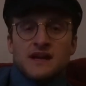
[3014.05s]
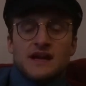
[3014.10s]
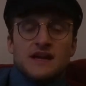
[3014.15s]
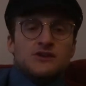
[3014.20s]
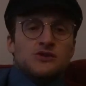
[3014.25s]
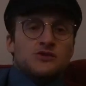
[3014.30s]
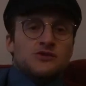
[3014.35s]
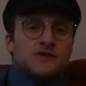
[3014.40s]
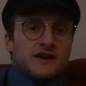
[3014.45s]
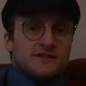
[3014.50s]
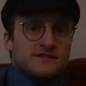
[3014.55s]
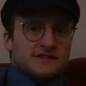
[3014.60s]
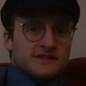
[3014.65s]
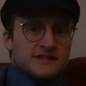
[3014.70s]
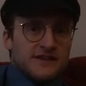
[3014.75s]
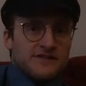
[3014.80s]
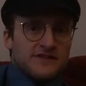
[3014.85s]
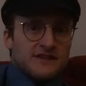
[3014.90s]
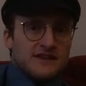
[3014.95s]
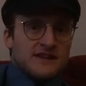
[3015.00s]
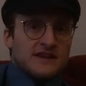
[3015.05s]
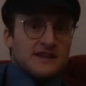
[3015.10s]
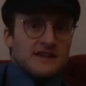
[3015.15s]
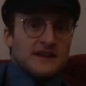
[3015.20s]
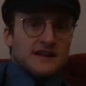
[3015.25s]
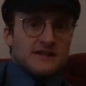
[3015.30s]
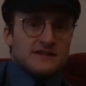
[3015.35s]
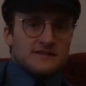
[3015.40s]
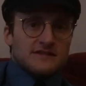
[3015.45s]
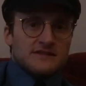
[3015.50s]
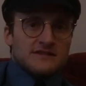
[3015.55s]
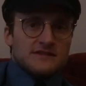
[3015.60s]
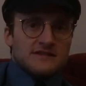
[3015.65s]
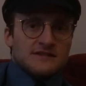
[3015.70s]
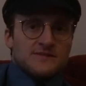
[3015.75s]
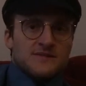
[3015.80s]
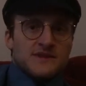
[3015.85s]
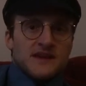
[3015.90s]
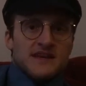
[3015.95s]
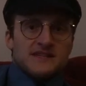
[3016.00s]
A 2017
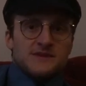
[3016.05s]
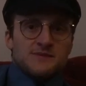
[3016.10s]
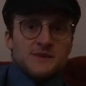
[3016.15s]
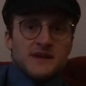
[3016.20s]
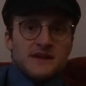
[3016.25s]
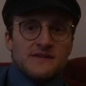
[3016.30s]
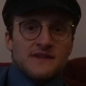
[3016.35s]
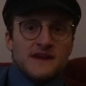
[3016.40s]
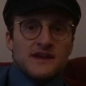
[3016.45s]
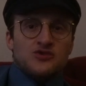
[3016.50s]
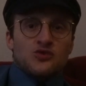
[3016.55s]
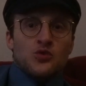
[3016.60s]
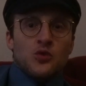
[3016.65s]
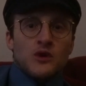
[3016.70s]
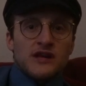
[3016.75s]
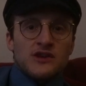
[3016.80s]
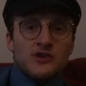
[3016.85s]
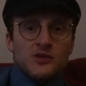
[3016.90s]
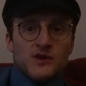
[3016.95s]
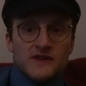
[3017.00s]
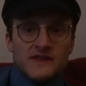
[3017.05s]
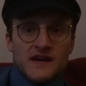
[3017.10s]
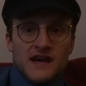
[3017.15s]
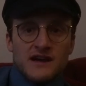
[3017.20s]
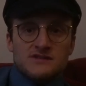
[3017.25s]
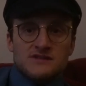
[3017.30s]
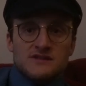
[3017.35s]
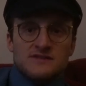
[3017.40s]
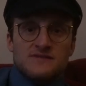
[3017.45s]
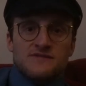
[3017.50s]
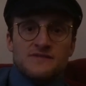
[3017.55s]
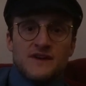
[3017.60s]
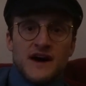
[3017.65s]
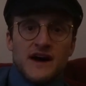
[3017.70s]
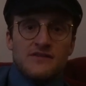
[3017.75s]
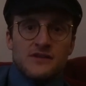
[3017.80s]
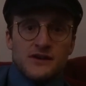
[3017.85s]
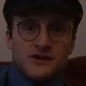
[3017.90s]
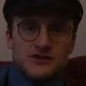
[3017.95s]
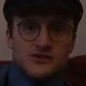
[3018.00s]
analysis estimated that
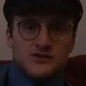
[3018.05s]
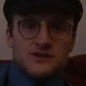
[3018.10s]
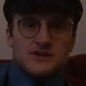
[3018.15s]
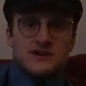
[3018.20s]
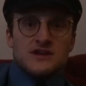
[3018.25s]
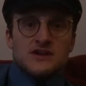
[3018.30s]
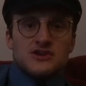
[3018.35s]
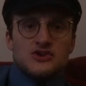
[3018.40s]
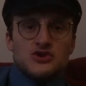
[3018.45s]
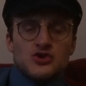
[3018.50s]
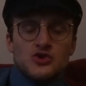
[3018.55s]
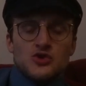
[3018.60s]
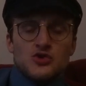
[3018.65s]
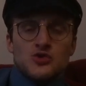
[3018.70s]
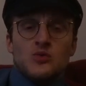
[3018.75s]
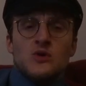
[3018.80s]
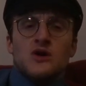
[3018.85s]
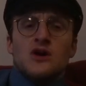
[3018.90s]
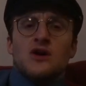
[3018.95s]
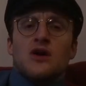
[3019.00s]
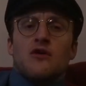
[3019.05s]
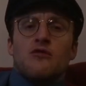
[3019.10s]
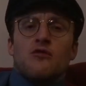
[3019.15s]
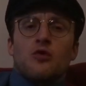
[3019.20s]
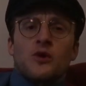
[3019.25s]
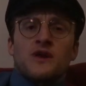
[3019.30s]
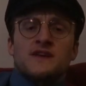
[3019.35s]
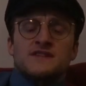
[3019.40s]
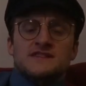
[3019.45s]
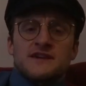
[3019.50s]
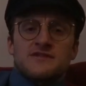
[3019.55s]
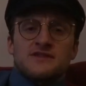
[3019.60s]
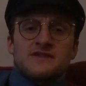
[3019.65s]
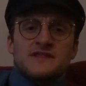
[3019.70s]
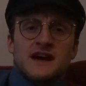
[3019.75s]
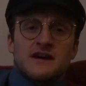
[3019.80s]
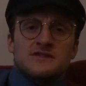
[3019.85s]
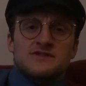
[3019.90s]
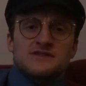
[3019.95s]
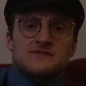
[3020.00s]
23,500 to
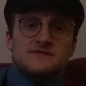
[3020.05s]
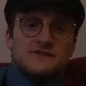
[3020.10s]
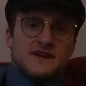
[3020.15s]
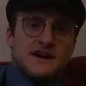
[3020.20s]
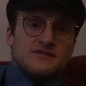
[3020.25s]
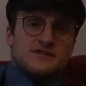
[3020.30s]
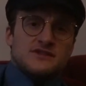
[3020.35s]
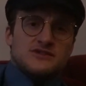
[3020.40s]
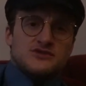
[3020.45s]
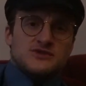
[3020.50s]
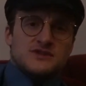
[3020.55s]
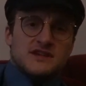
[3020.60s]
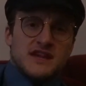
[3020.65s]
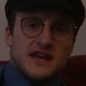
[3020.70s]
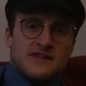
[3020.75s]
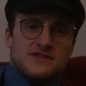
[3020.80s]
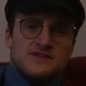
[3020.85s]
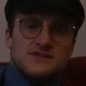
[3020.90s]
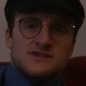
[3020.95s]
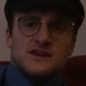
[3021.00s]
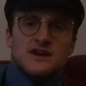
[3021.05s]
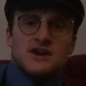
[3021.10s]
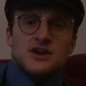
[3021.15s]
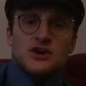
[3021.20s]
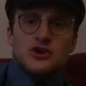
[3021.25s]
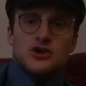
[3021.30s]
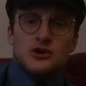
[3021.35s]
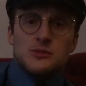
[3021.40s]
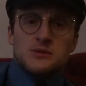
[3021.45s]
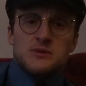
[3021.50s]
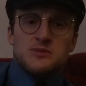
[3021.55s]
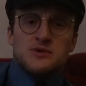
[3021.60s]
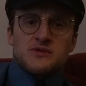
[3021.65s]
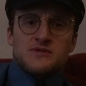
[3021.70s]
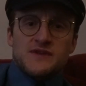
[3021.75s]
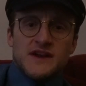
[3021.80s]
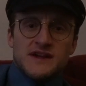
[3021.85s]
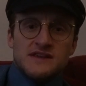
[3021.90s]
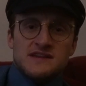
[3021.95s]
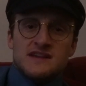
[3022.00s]
47,500 deaths could be
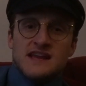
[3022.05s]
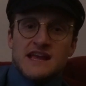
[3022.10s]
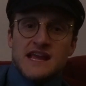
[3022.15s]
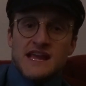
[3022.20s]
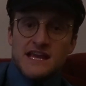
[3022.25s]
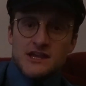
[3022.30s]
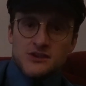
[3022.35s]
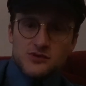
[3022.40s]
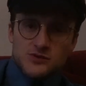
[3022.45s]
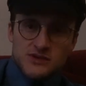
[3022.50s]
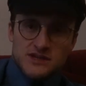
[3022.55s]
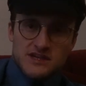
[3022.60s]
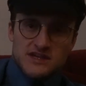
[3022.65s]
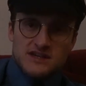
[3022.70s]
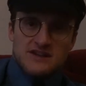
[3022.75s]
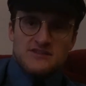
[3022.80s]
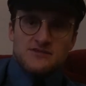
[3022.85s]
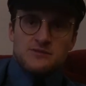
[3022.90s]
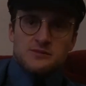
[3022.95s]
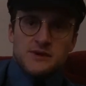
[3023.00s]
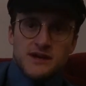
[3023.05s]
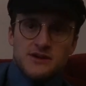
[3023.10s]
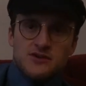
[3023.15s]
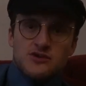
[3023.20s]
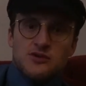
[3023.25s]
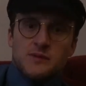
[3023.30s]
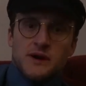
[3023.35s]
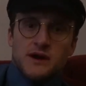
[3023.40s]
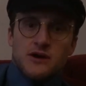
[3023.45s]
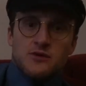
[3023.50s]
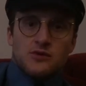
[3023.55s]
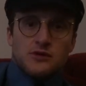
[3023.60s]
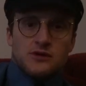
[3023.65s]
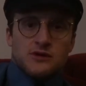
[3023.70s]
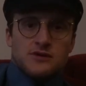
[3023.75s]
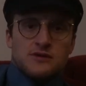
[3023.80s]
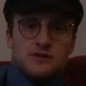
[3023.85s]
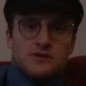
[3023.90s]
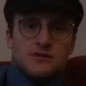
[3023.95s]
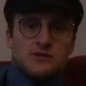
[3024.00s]
prevented annually if medical
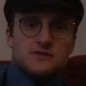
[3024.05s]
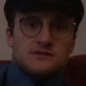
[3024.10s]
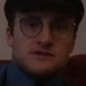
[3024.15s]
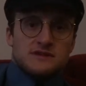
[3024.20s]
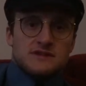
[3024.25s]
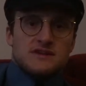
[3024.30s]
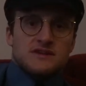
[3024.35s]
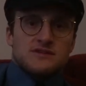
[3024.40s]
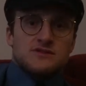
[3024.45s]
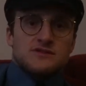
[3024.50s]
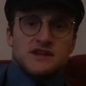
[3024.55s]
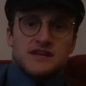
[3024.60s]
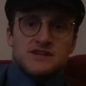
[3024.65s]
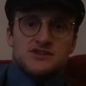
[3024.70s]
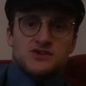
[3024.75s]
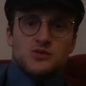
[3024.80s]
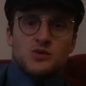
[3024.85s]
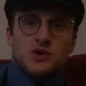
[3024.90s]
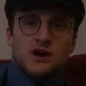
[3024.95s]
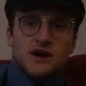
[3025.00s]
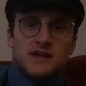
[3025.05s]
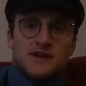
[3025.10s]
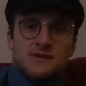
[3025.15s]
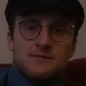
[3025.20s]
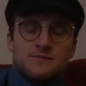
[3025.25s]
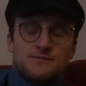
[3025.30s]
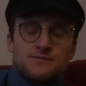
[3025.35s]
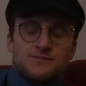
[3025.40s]
marijuana was legal nationwide.